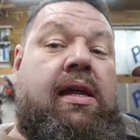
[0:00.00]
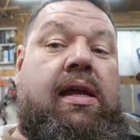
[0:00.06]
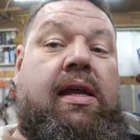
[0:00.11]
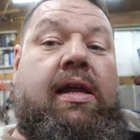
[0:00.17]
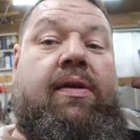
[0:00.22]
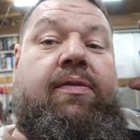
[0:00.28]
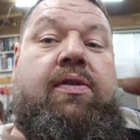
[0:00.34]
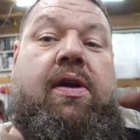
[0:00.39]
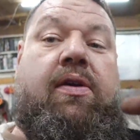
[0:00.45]

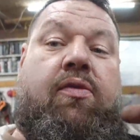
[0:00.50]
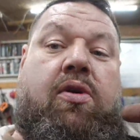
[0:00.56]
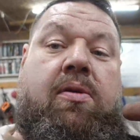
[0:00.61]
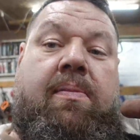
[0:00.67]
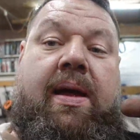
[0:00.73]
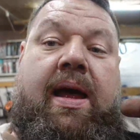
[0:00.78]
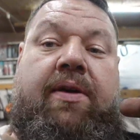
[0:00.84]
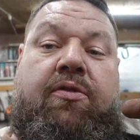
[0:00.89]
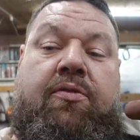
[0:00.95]
If you ever want to
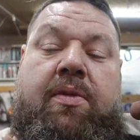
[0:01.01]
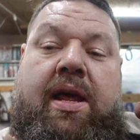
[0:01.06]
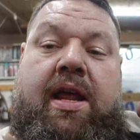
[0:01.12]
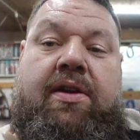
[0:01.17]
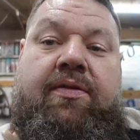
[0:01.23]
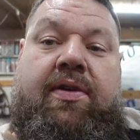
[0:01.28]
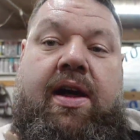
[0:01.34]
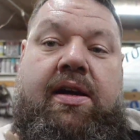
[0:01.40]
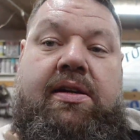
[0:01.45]
buy from
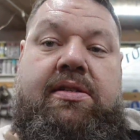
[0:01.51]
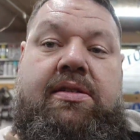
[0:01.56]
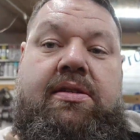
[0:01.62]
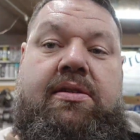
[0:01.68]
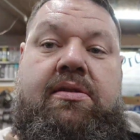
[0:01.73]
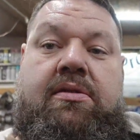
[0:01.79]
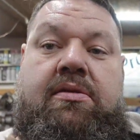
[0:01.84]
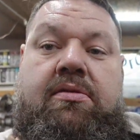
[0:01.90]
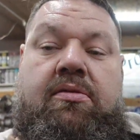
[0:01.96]
Dynavox,
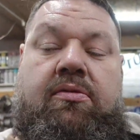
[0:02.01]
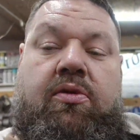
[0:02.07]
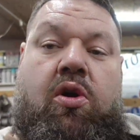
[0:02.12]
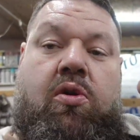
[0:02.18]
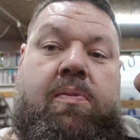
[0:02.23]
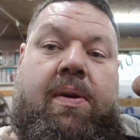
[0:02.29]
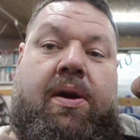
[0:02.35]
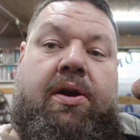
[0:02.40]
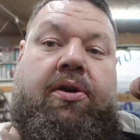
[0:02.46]

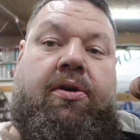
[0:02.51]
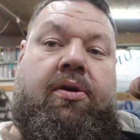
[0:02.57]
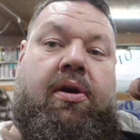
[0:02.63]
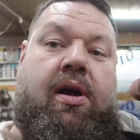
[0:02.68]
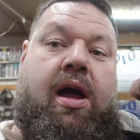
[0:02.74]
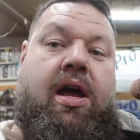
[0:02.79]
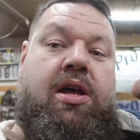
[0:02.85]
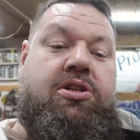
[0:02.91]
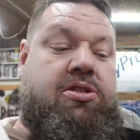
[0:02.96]
Road Beer
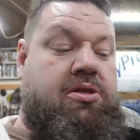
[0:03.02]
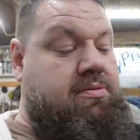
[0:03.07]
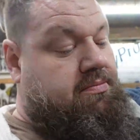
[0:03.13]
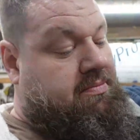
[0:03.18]
Garage.